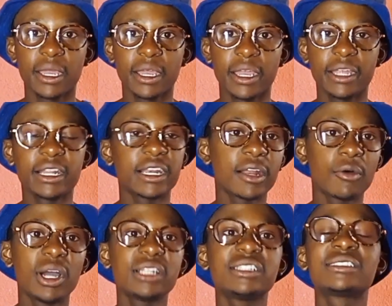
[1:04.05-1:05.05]
And another
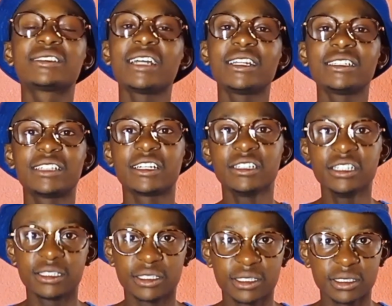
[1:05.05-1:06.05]
one is study
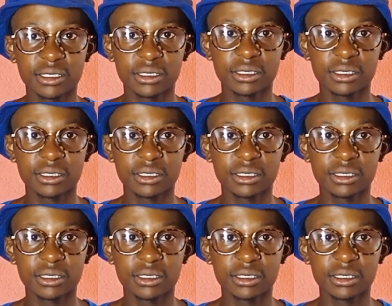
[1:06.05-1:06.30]
techniques.